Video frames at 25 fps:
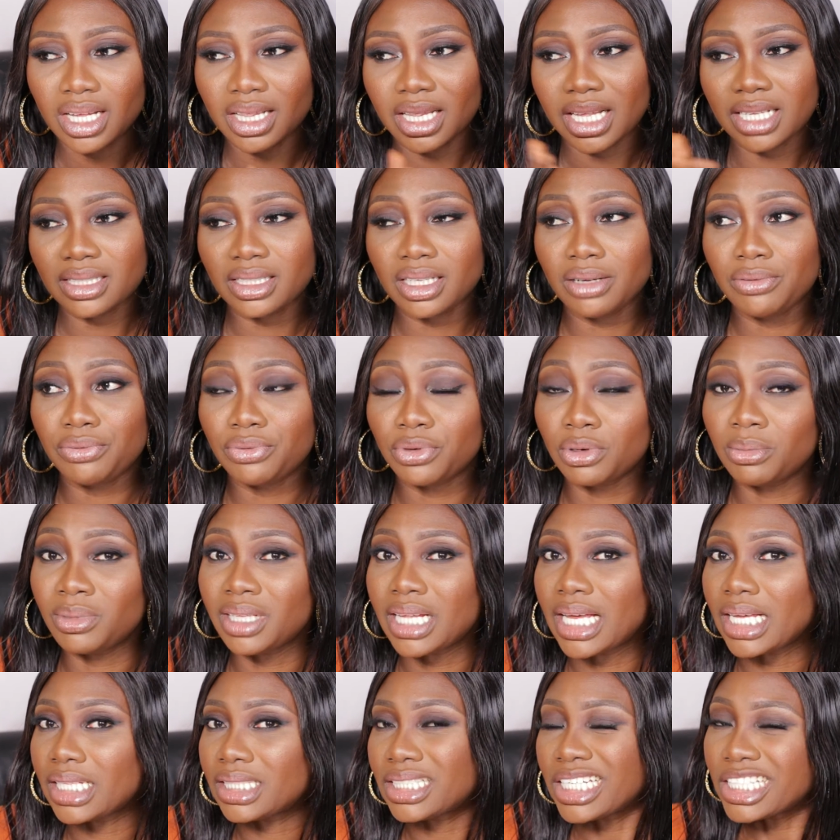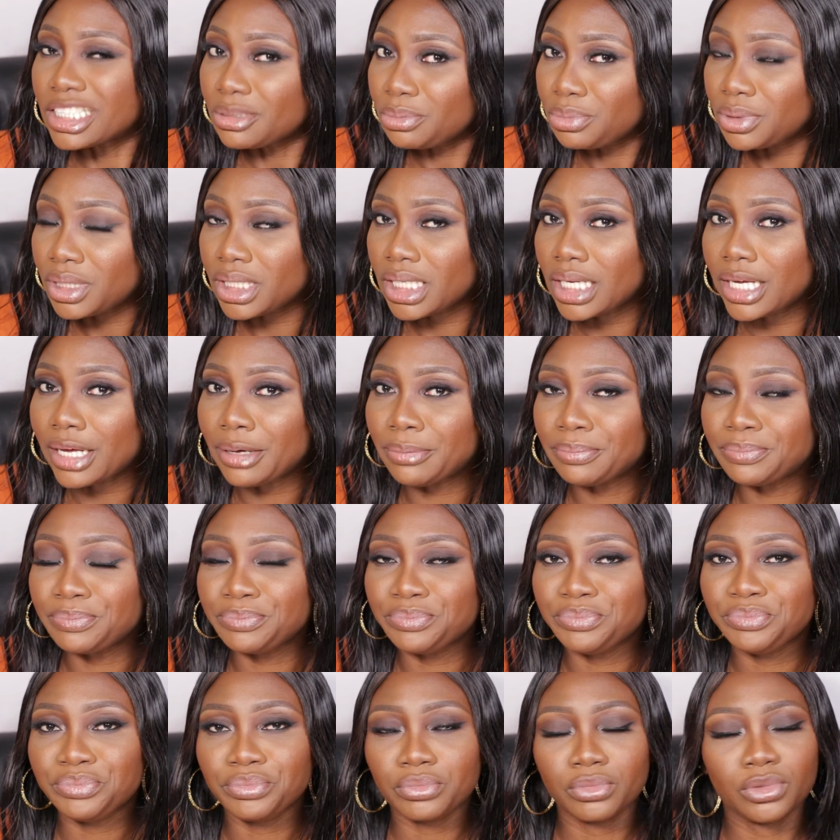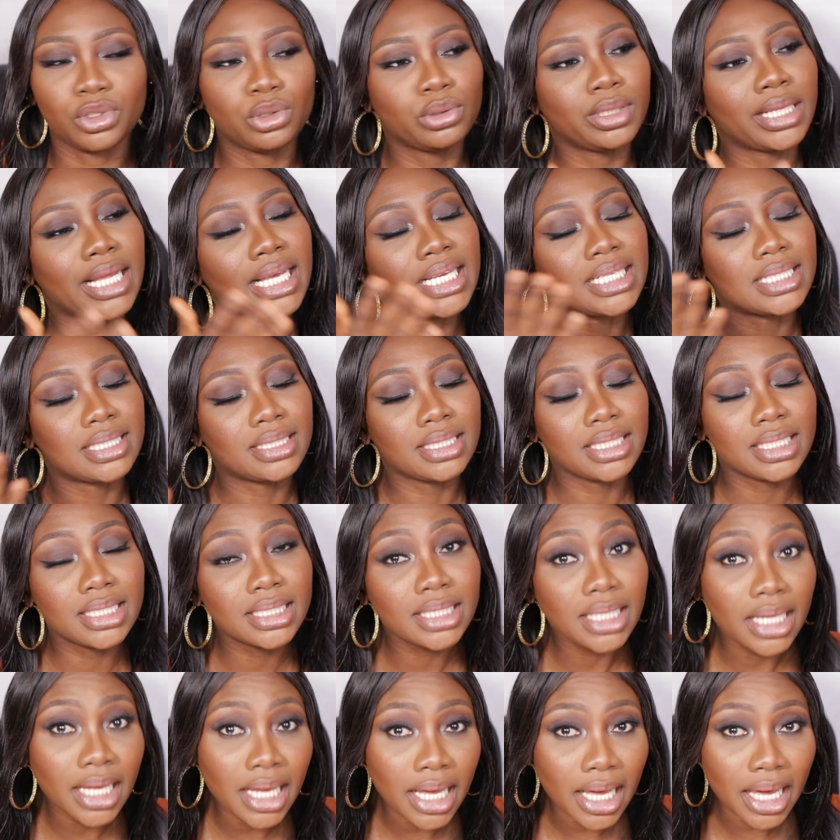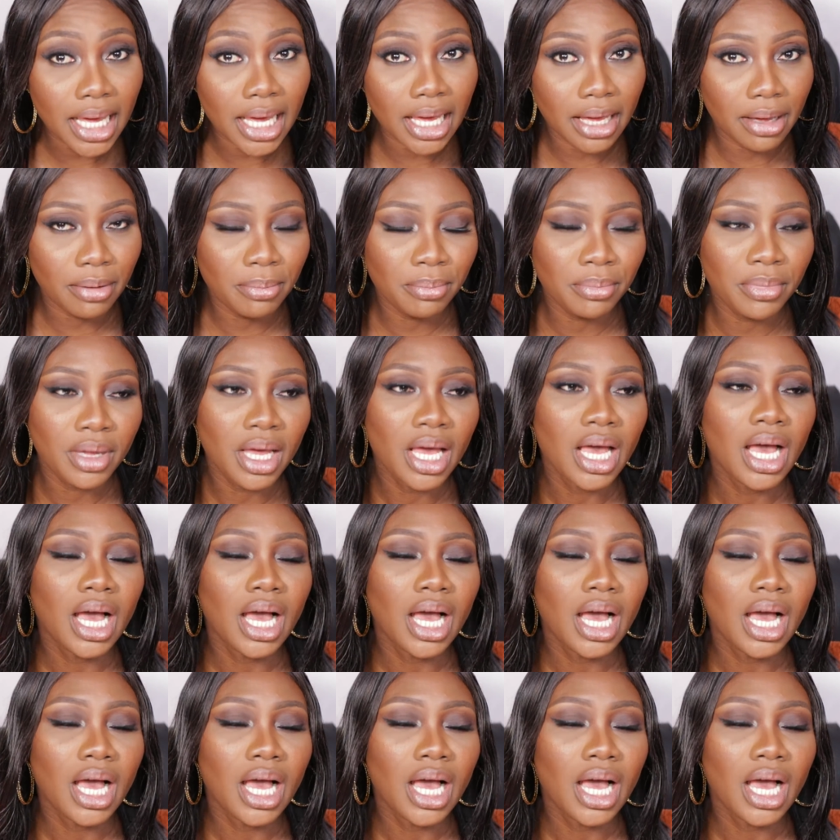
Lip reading: let's say, from like 10 p.m. to like 6 a.m.